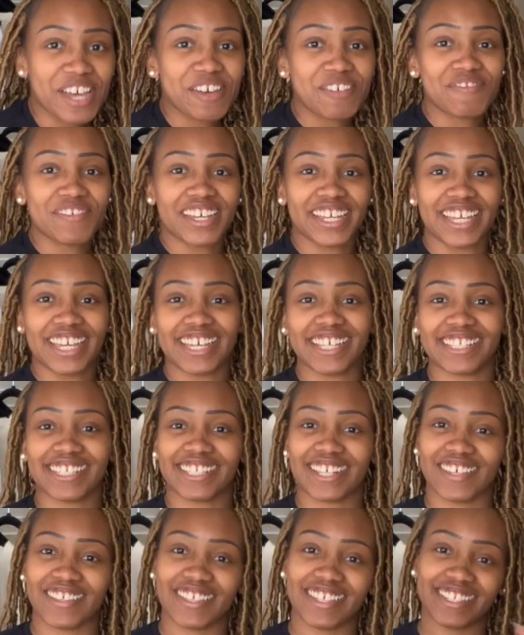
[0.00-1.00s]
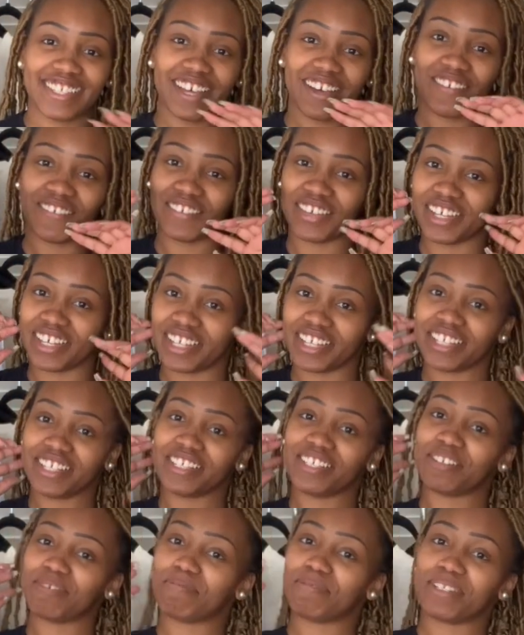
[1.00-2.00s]
But yeah, so this outfit
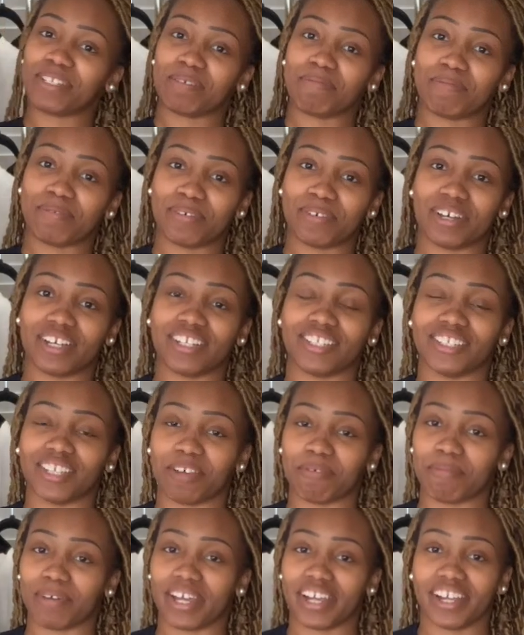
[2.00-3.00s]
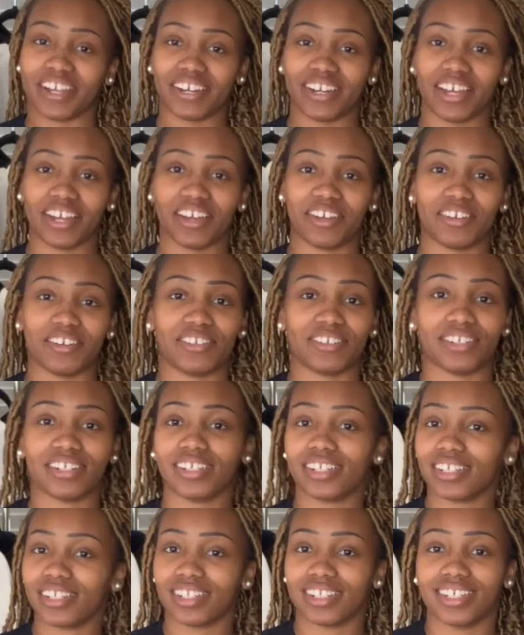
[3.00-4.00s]
is super simple. I just have my hair down.
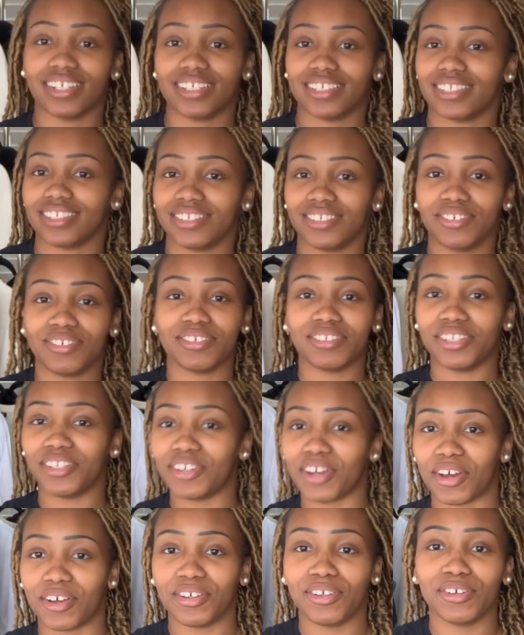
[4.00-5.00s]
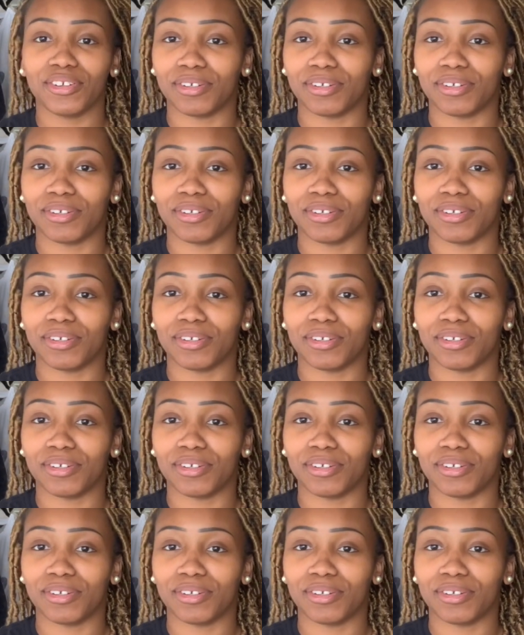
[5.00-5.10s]
This, you know, you